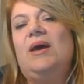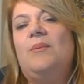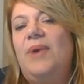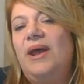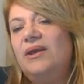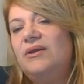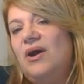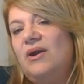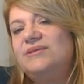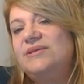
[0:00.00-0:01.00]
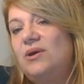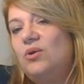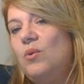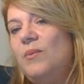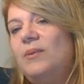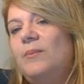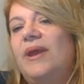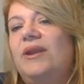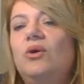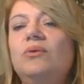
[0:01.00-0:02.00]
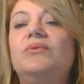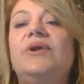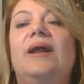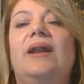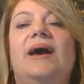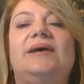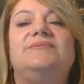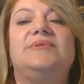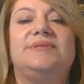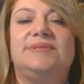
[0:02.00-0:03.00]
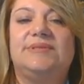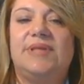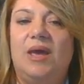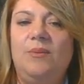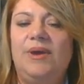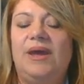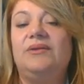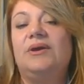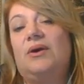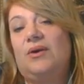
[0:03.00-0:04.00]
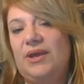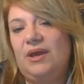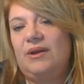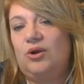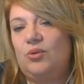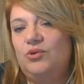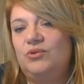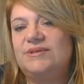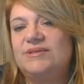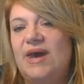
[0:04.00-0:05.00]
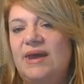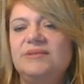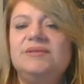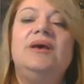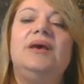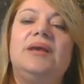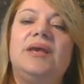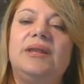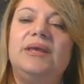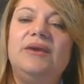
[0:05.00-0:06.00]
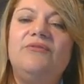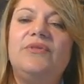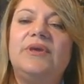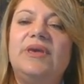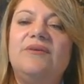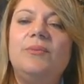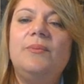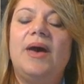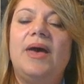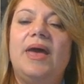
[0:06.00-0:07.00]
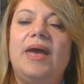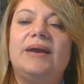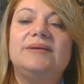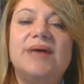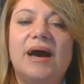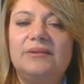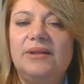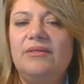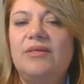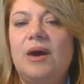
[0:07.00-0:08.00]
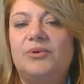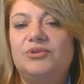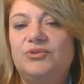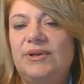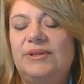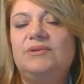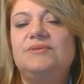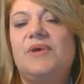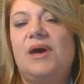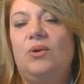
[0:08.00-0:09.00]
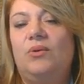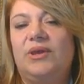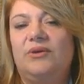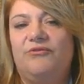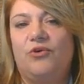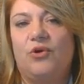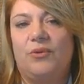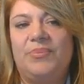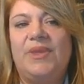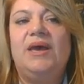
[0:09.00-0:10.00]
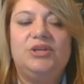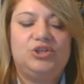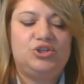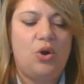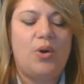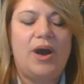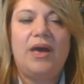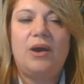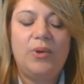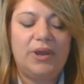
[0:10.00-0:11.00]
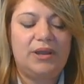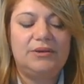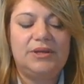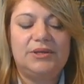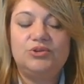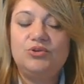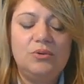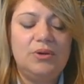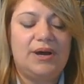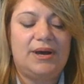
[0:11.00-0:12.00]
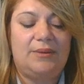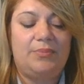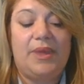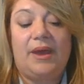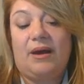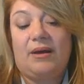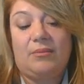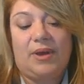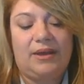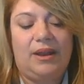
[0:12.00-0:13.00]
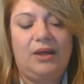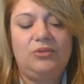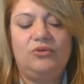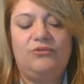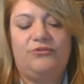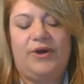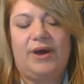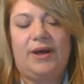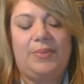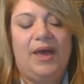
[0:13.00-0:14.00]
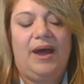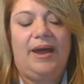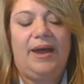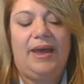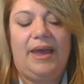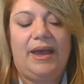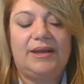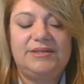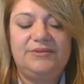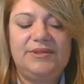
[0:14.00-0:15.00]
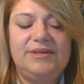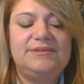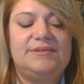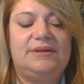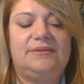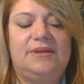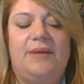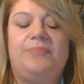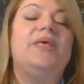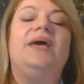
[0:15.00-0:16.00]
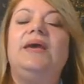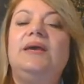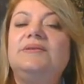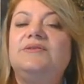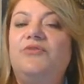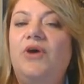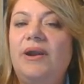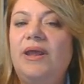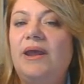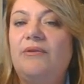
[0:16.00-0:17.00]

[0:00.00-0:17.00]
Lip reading: Many girls, young women, may not realize that STEM and a career in computer science can give them exactly the opportunities they are looking for. So we can do a lot of activities that is very